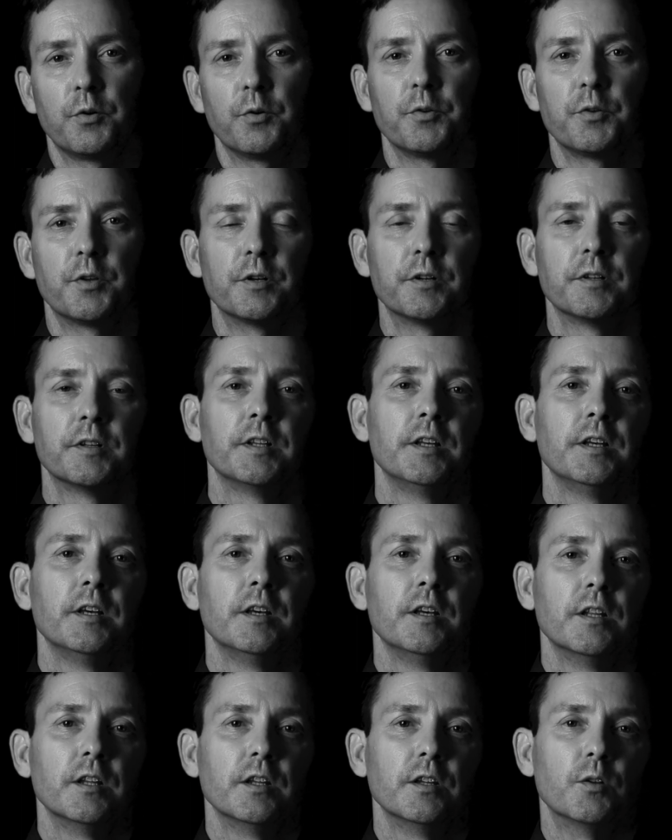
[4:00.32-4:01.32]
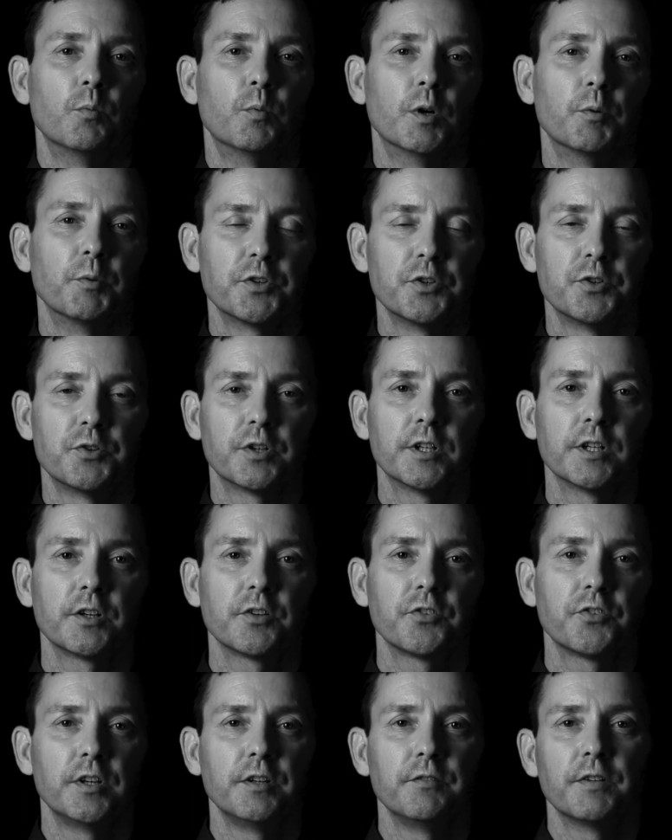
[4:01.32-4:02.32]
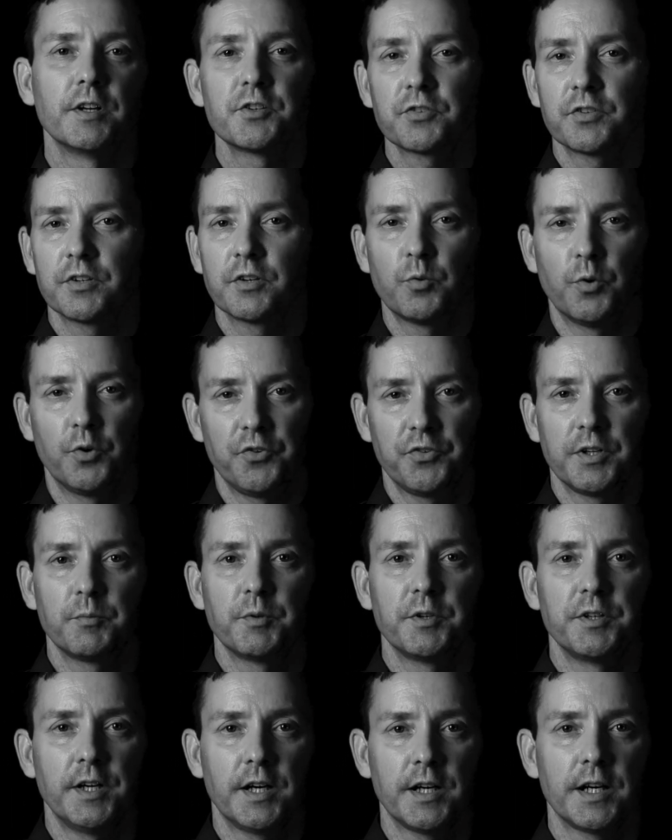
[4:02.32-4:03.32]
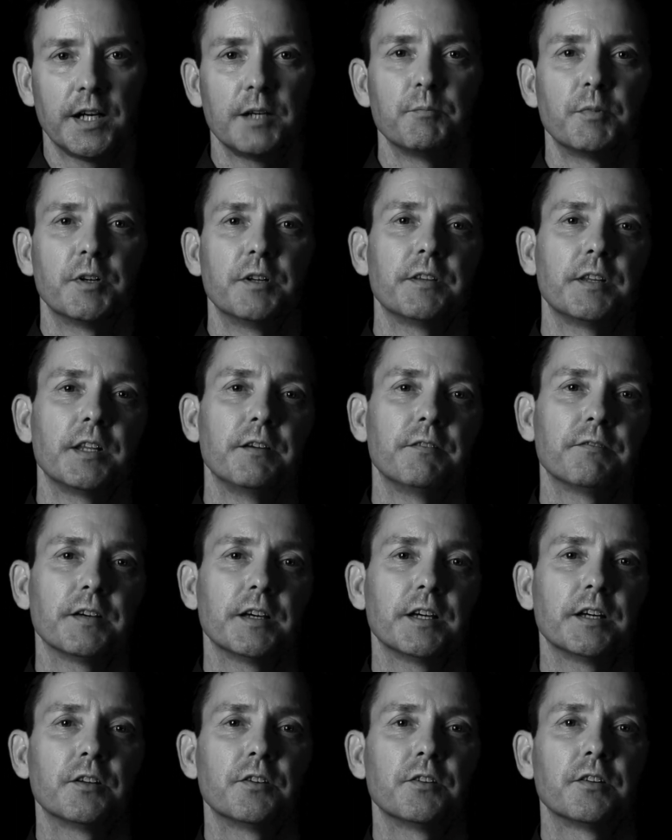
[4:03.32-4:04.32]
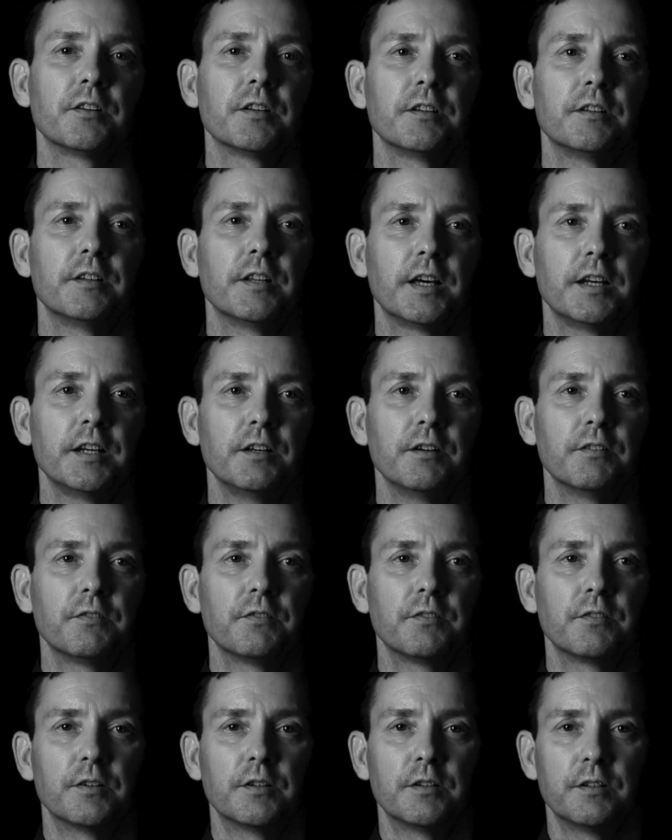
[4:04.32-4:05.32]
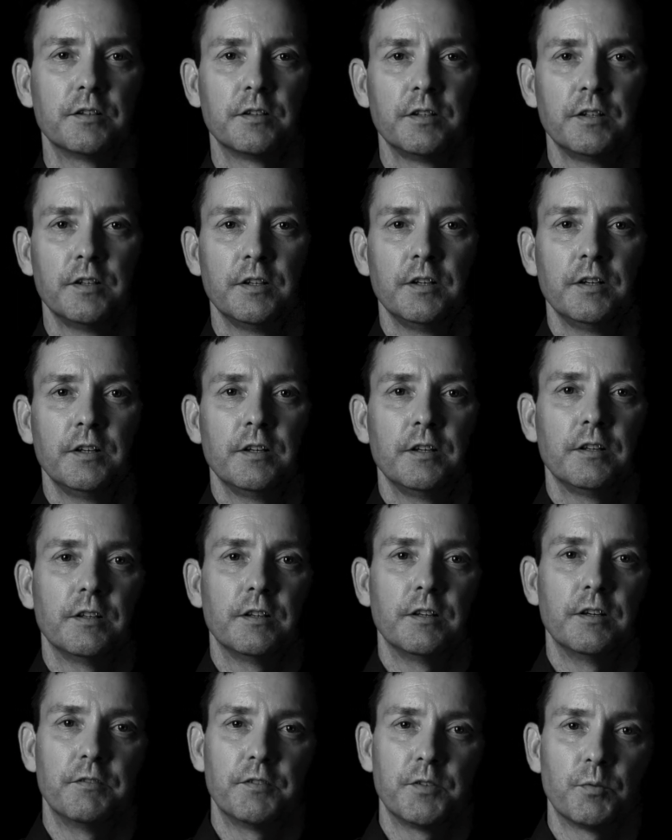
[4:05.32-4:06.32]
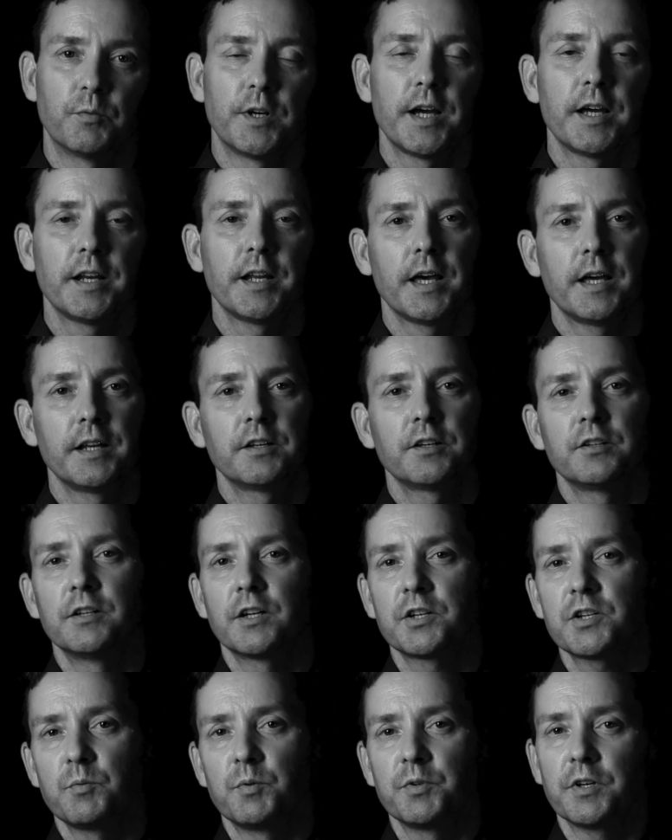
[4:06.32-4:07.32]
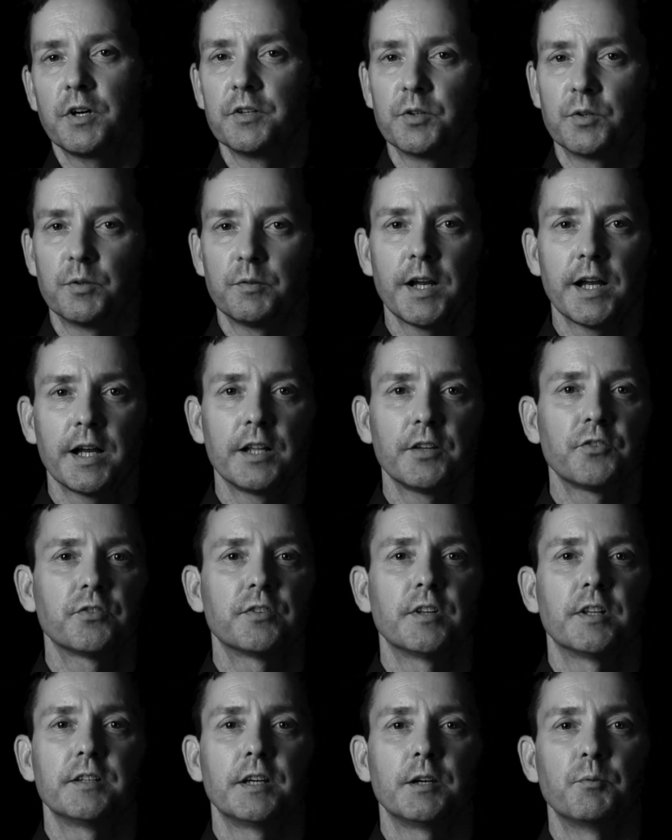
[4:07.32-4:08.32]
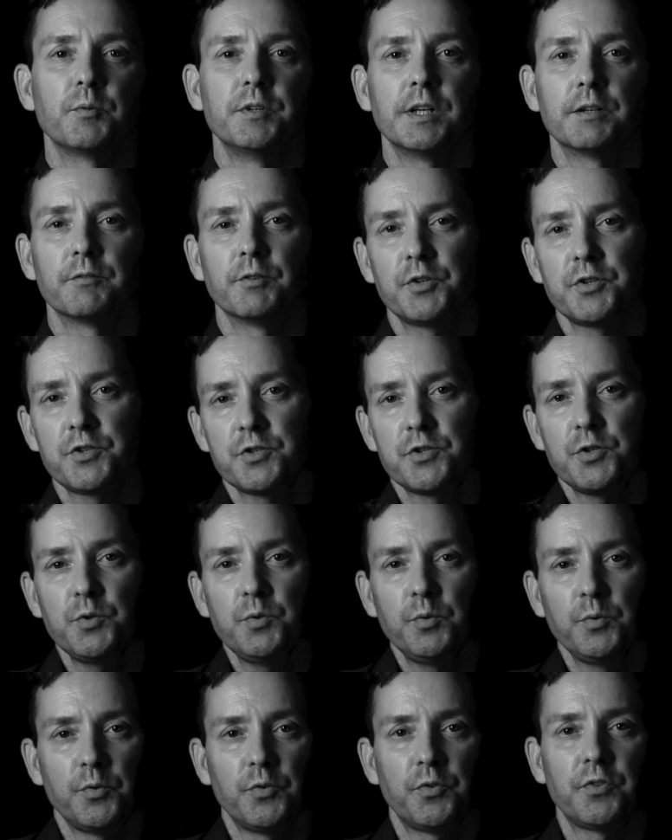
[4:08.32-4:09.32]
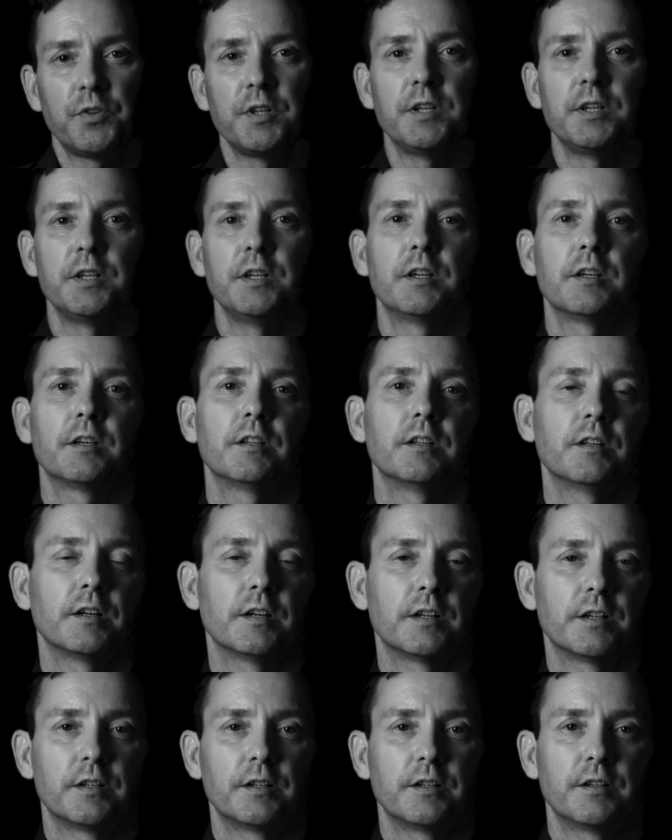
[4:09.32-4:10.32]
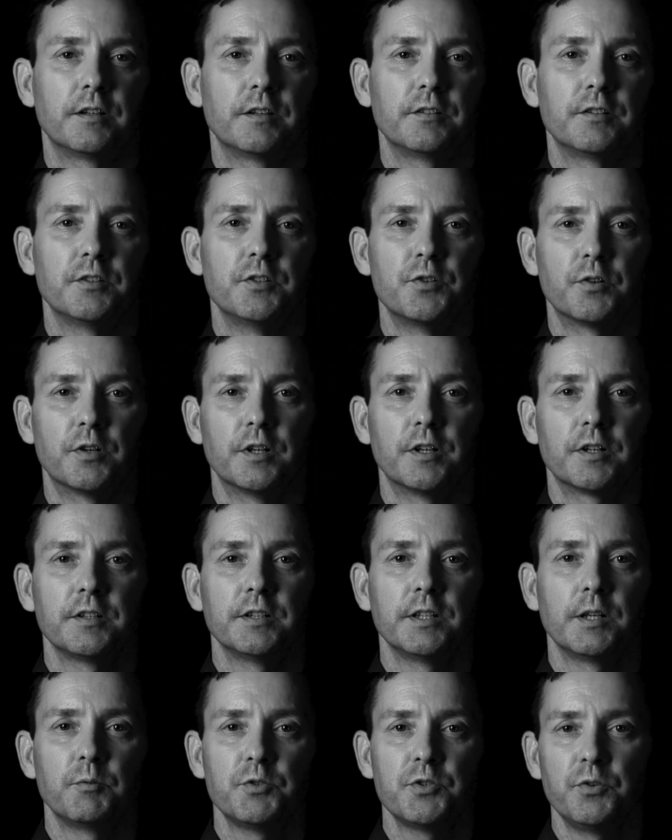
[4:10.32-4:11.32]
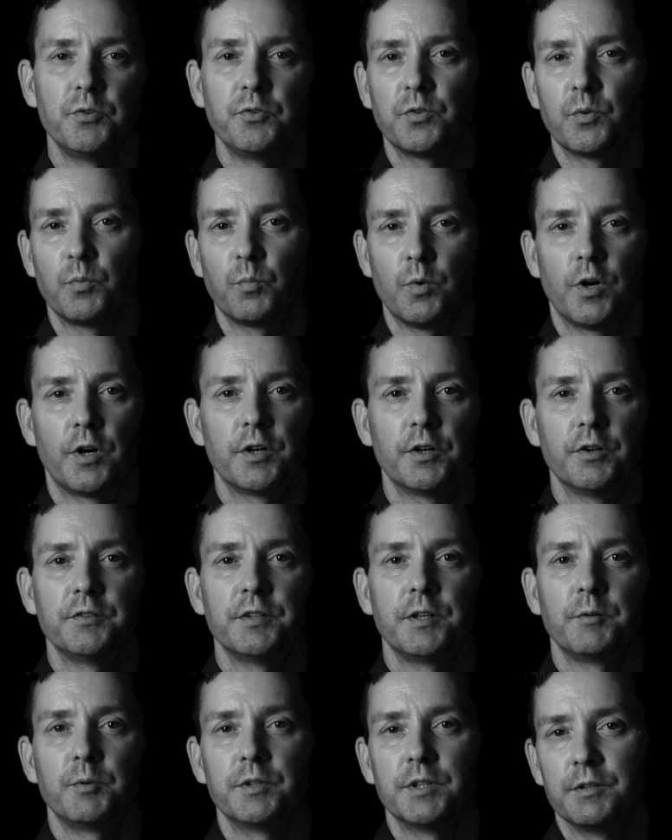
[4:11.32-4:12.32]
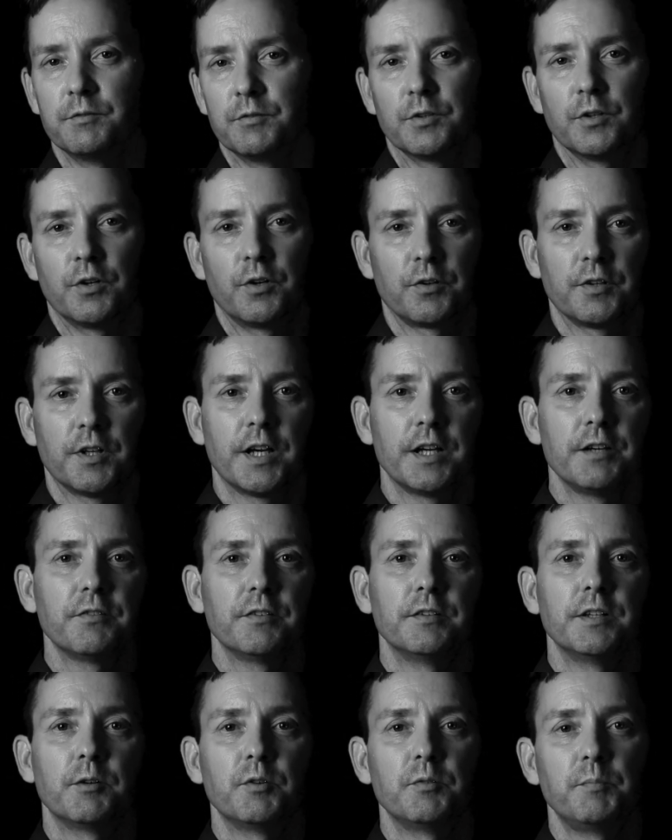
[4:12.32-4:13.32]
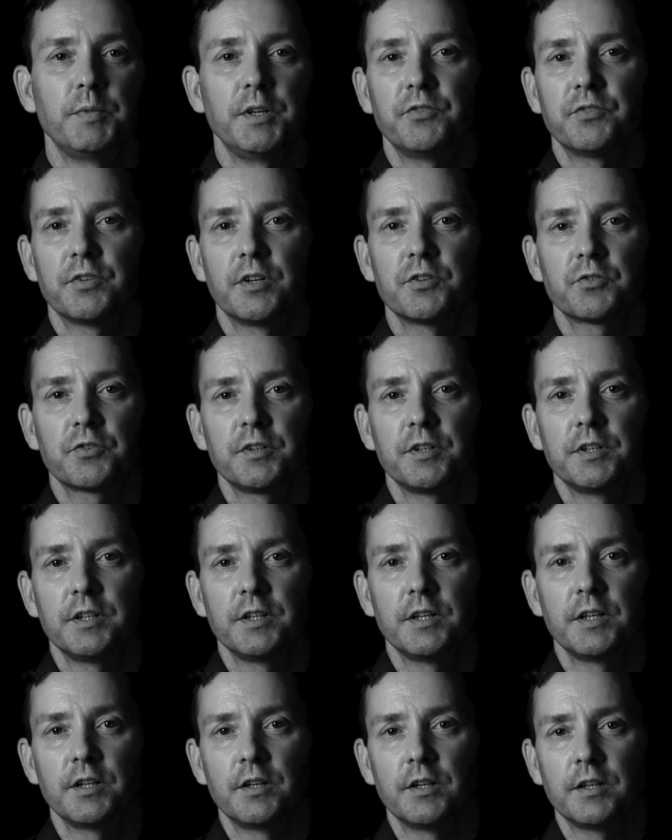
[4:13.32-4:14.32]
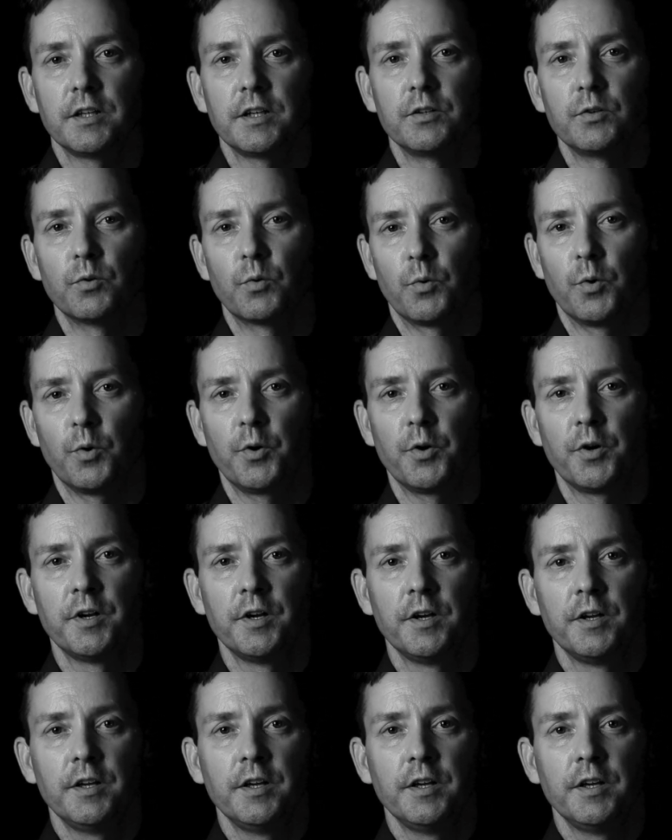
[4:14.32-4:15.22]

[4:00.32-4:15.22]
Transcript: or, or, the the one with the drugs, and eventually, of course, they would die. But if they found that if the if the rat had connection with other rats, that they would never choose the uh, the drug, and they would choose the water, and they would live a long life, and they would essentially ig- ignore